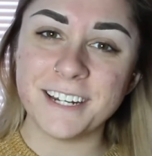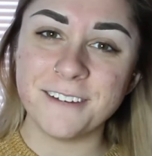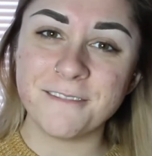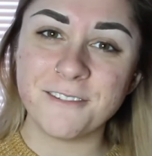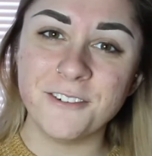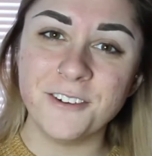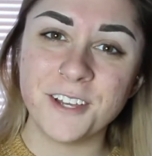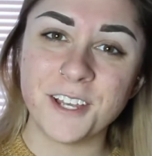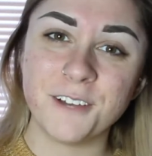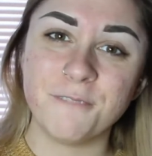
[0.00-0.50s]
I'm
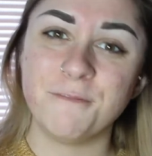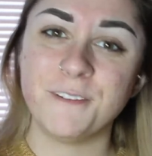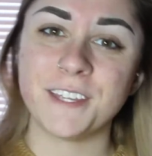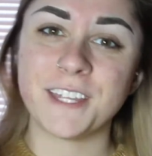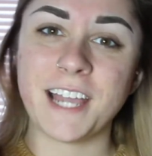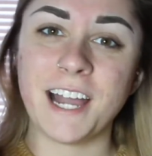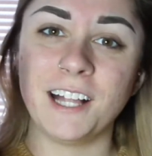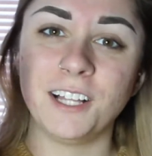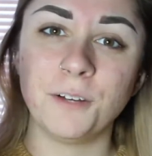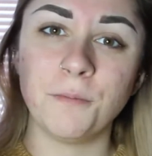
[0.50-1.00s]
going in
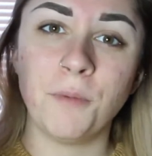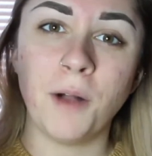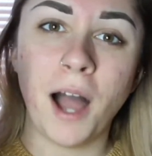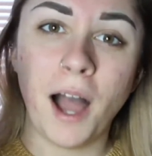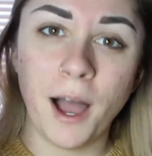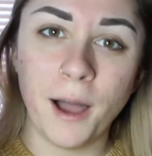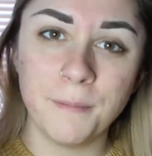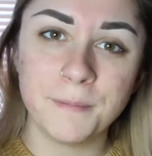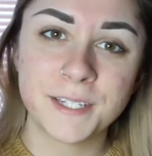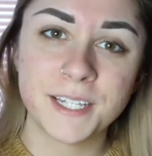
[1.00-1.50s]
with
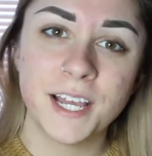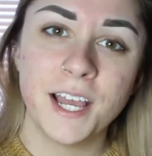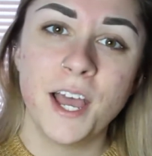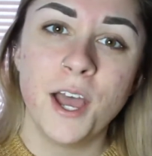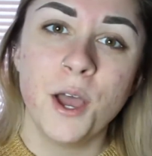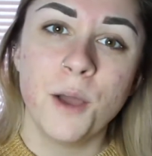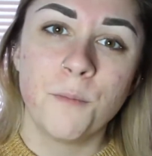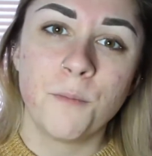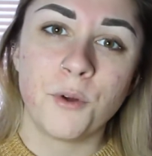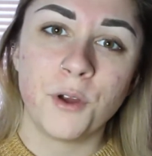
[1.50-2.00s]
Colourpop's
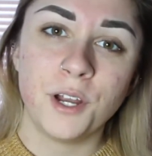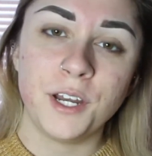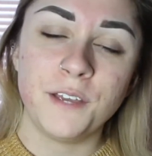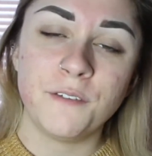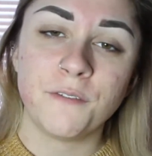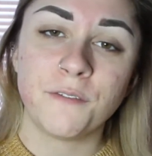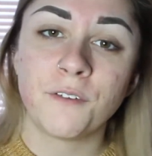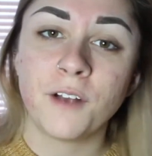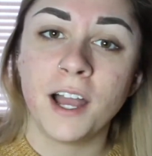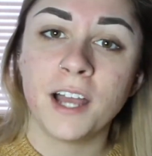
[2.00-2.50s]
Pretty
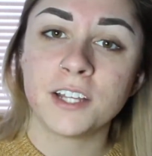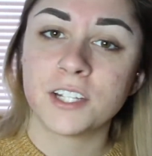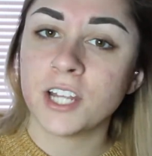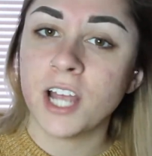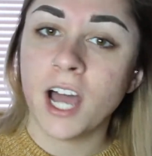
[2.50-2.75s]
Fresh